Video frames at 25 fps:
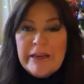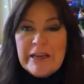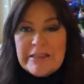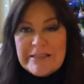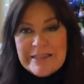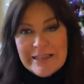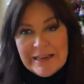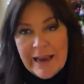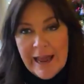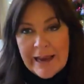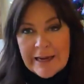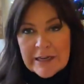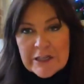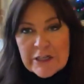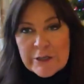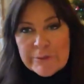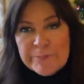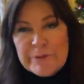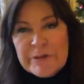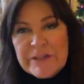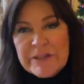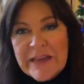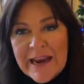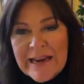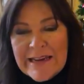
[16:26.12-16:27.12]
because he likes
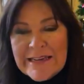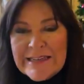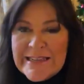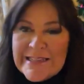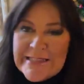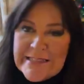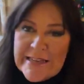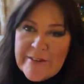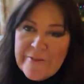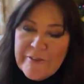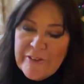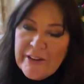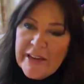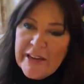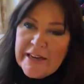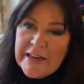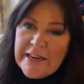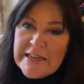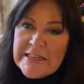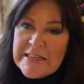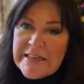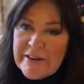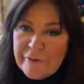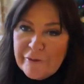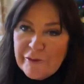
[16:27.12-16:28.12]
to pretend he's living
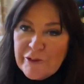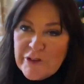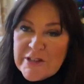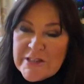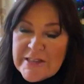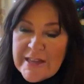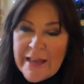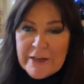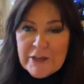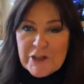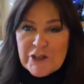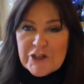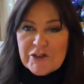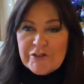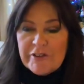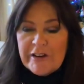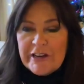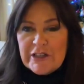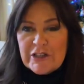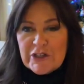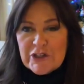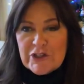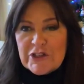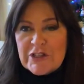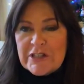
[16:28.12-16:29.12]
in a different
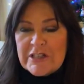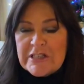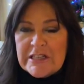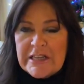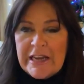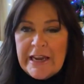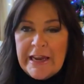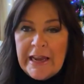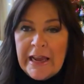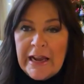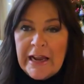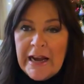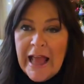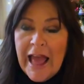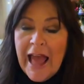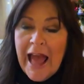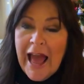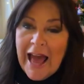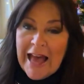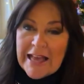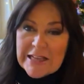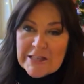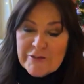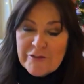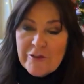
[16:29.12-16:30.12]
century, doesn't he?
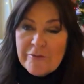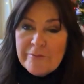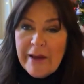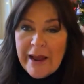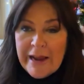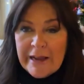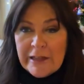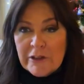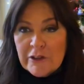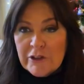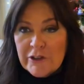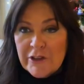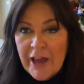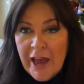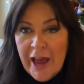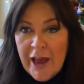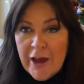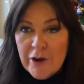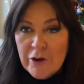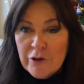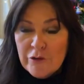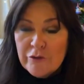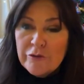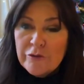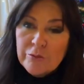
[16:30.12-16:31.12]
As for Michael
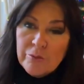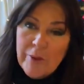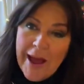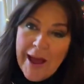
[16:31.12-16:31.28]
Gove,